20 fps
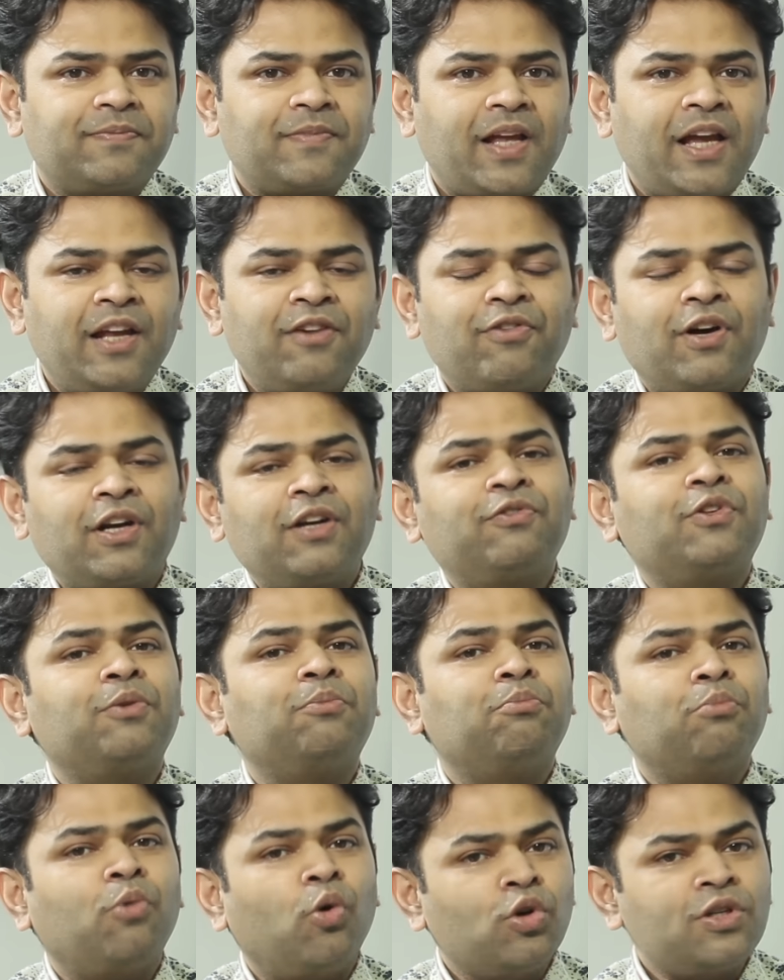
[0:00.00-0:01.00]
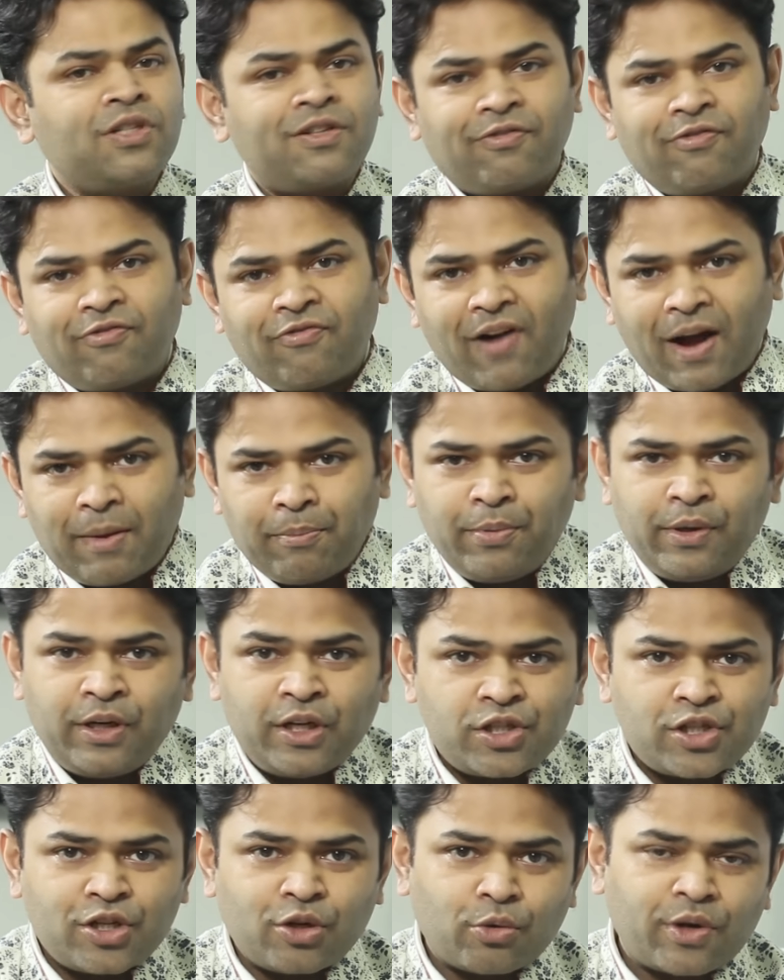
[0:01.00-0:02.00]
in one of the most
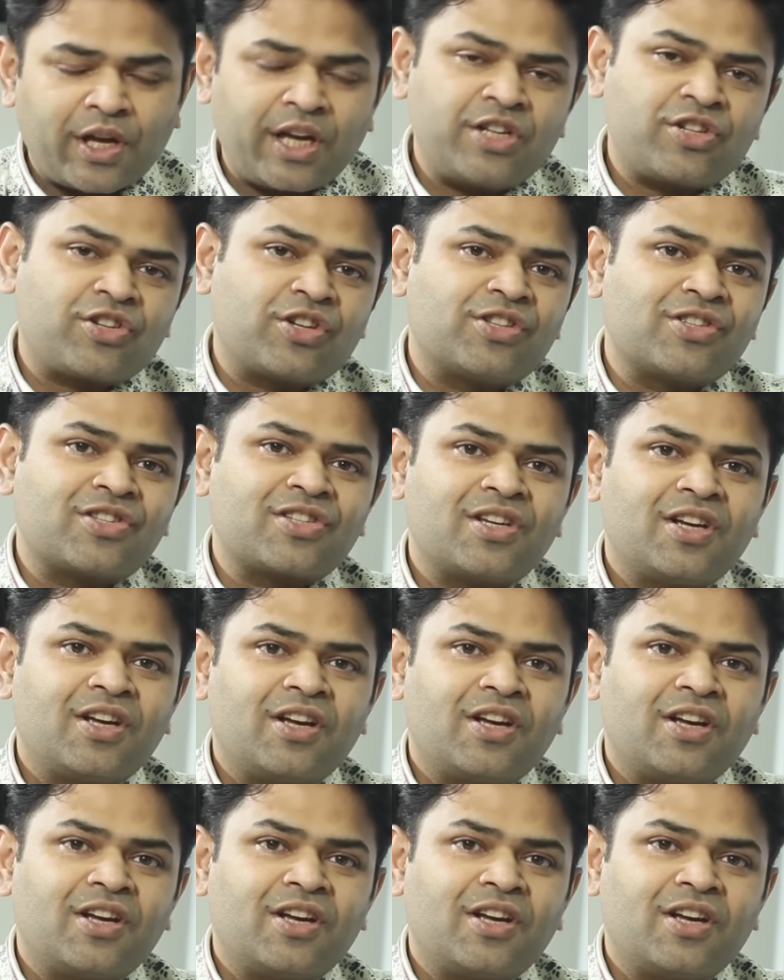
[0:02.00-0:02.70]
fabulous locations